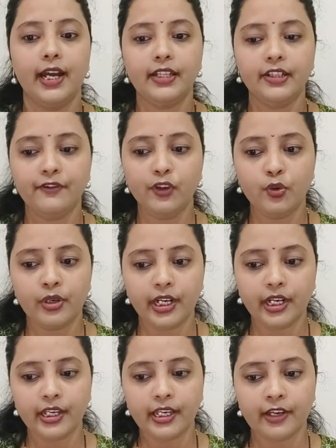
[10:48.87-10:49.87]
And if you
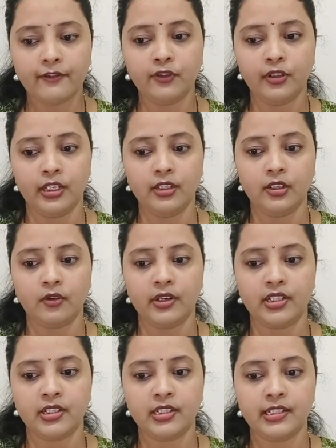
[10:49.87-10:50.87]
read carefully, the
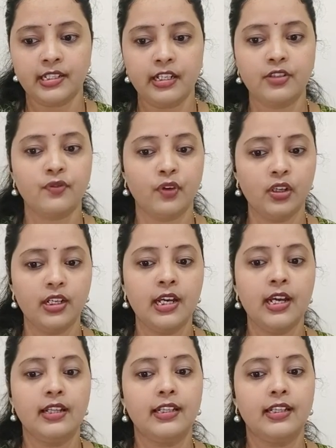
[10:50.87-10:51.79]
question states what?